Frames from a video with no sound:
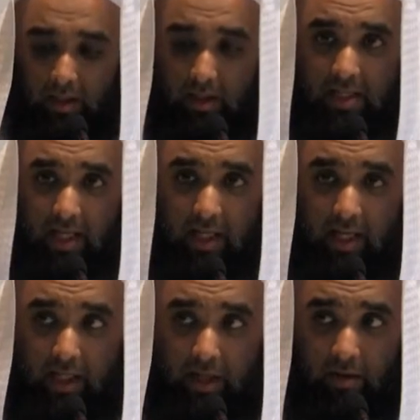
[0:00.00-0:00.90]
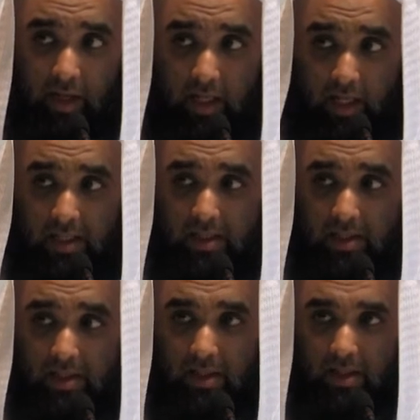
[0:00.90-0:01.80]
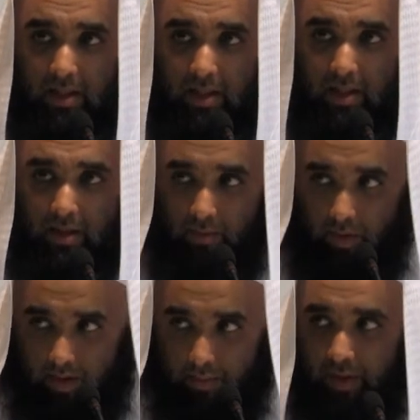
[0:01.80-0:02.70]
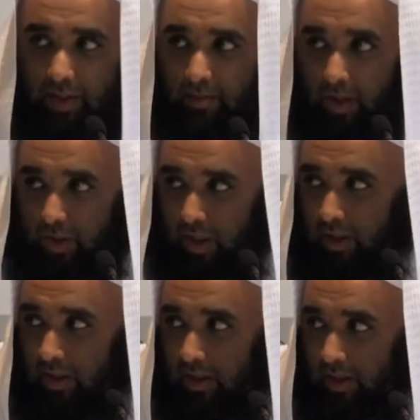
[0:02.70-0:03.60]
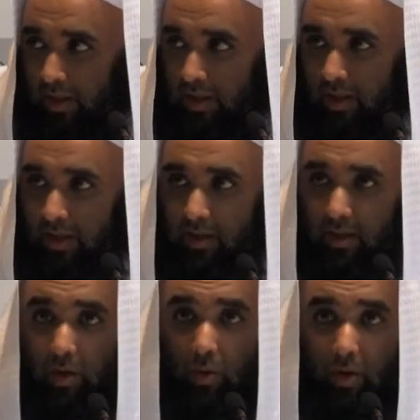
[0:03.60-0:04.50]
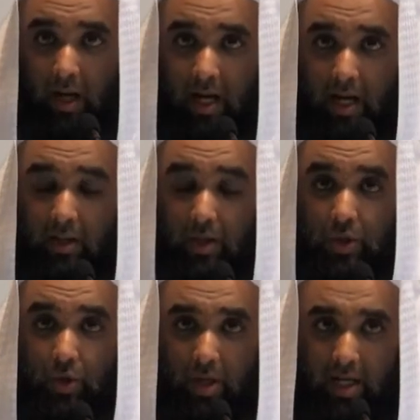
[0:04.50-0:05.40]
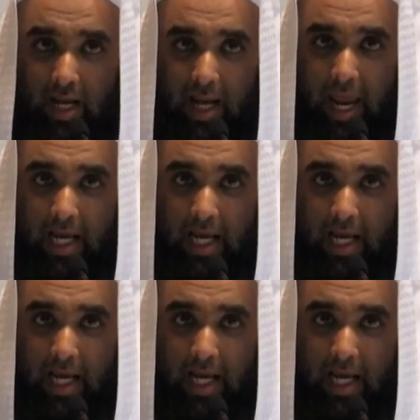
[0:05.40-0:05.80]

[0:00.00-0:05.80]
The second category is, what the brothers mentioned, that the Quran and the Sunnah